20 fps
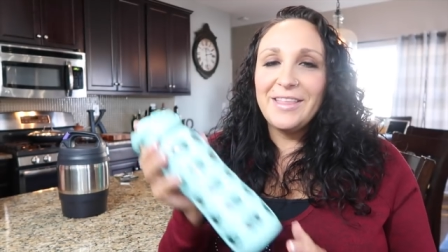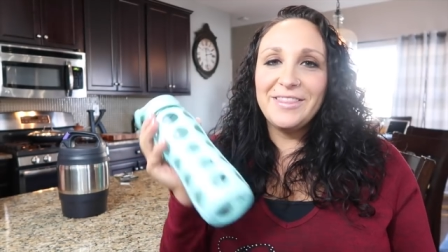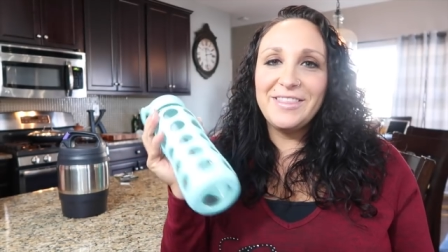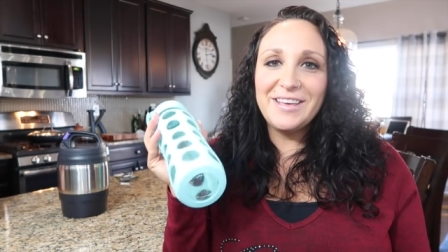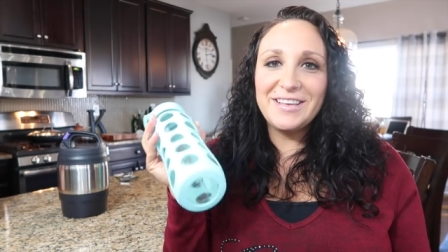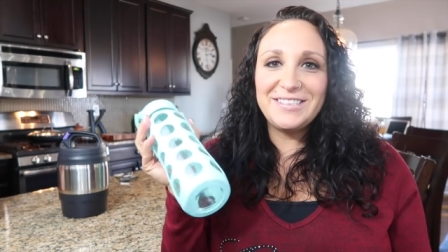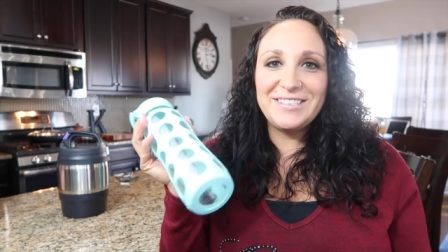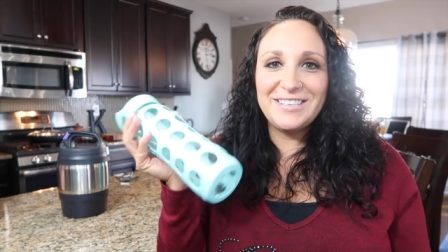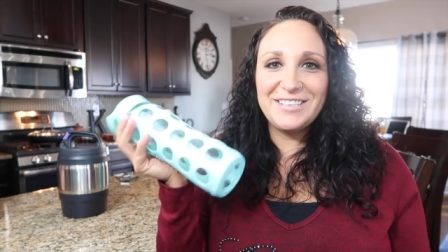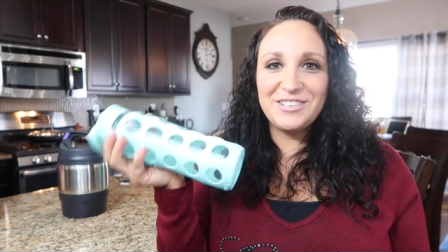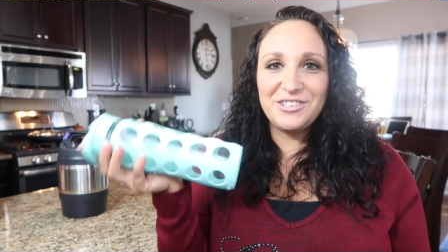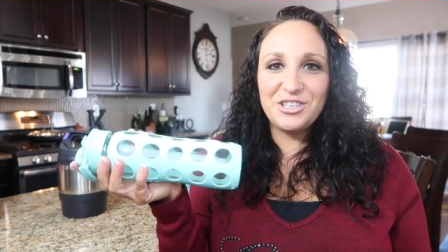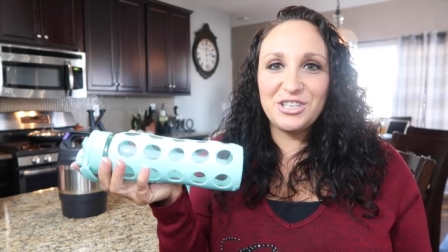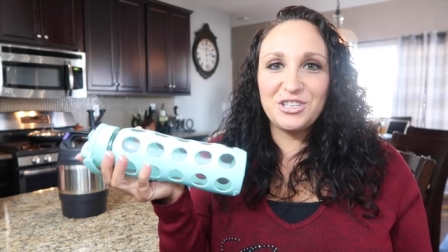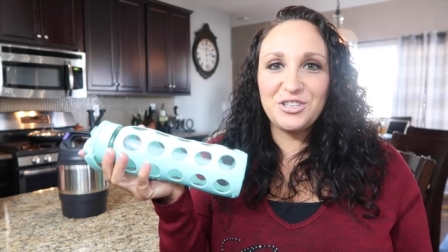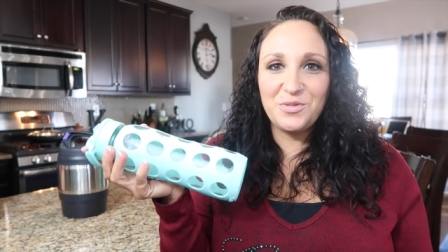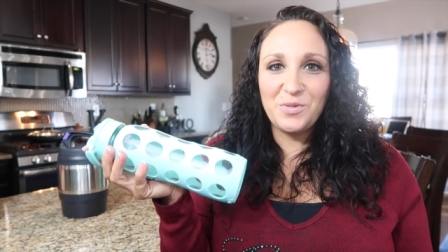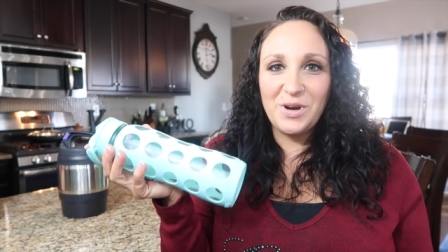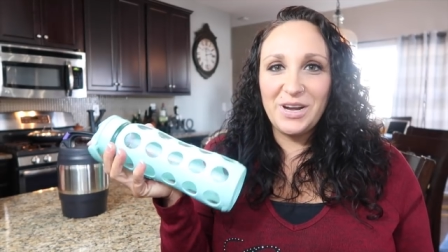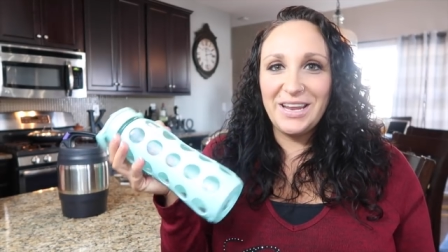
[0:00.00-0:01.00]
This is
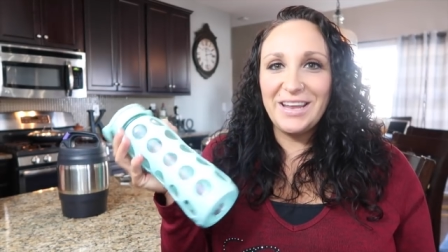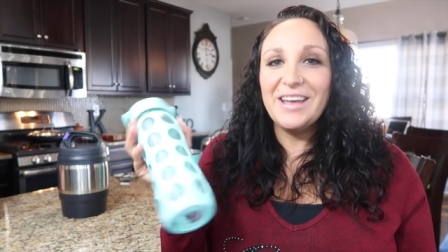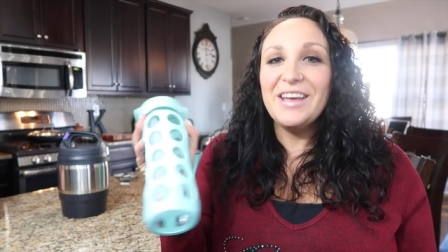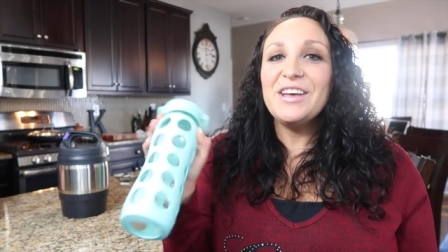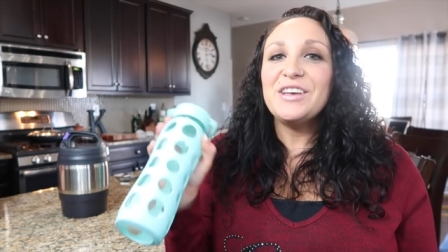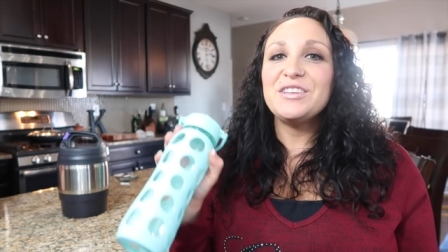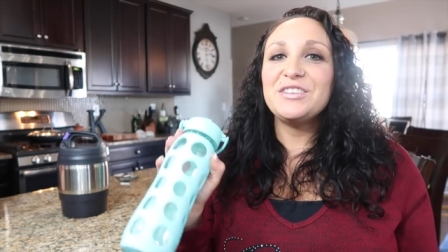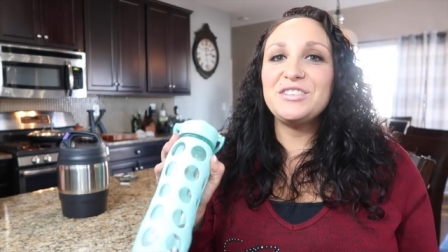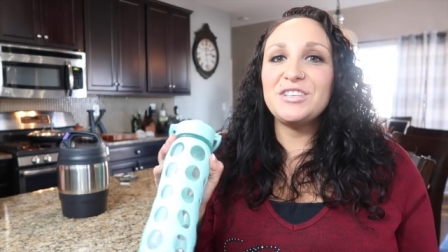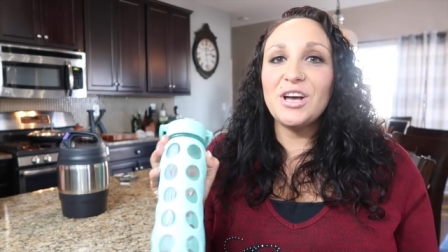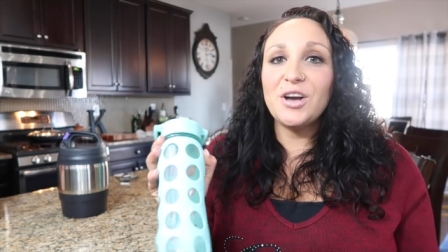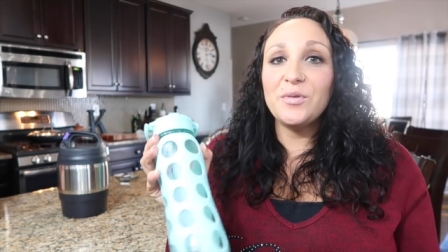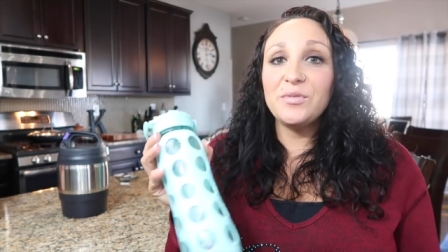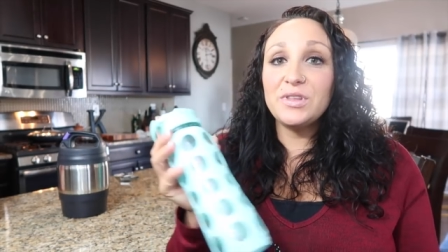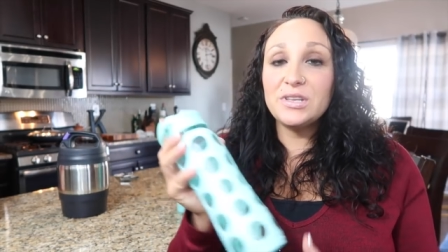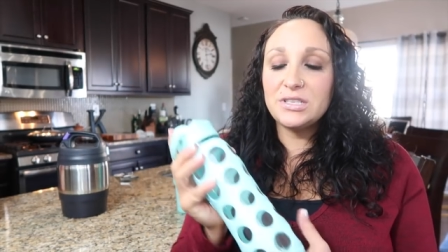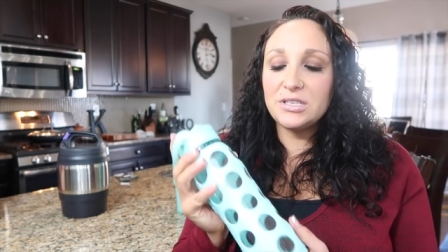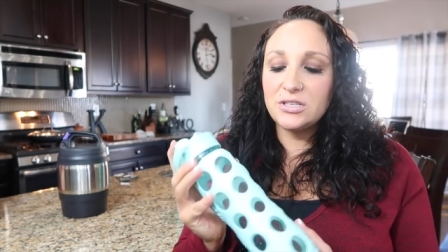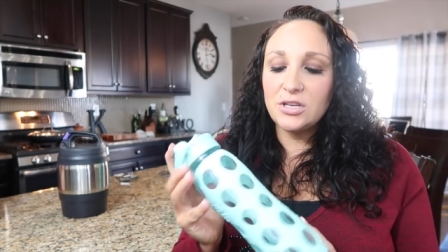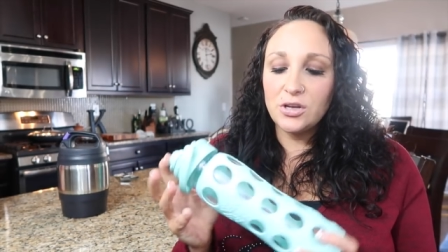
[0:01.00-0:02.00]
just 20. So
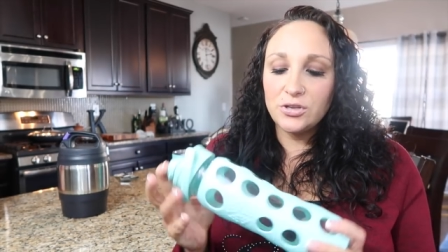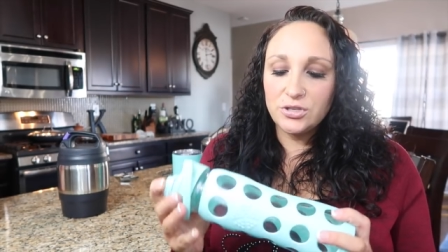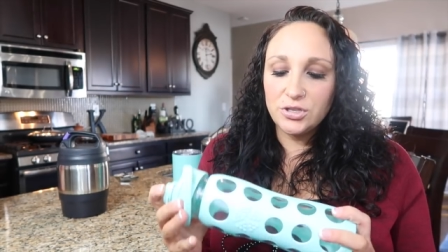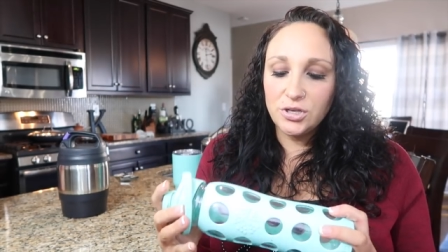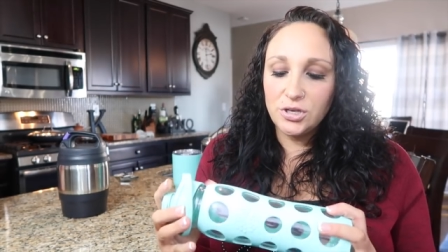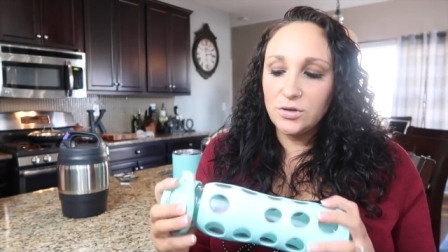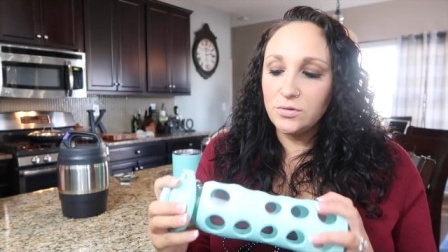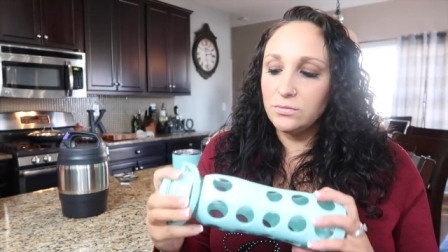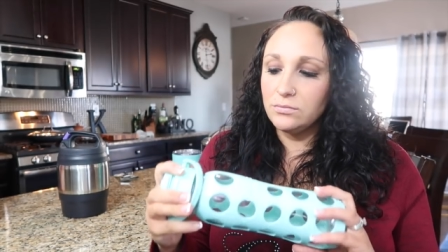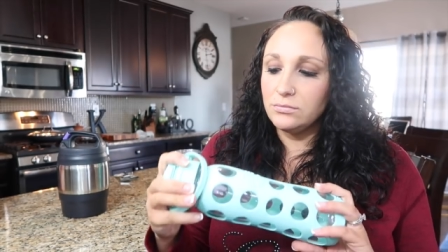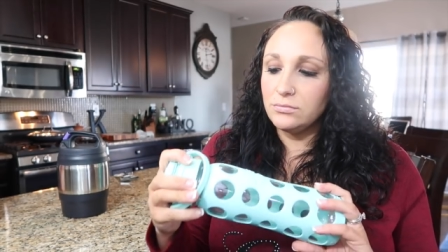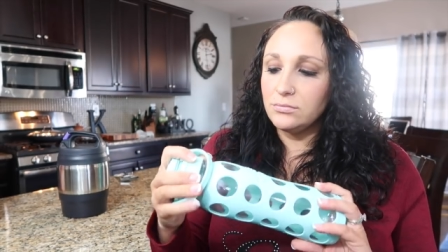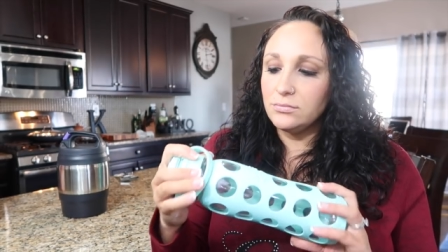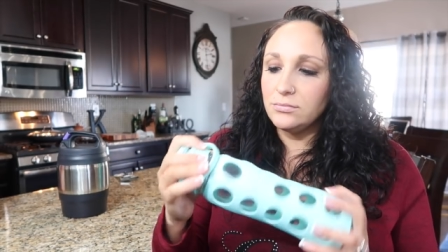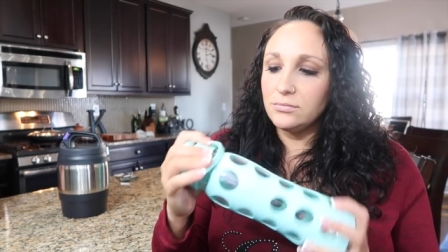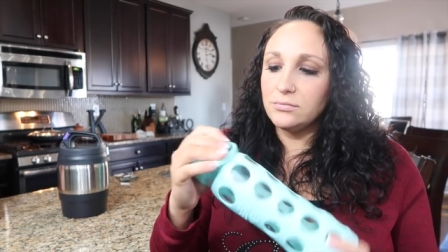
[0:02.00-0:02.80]
this is also...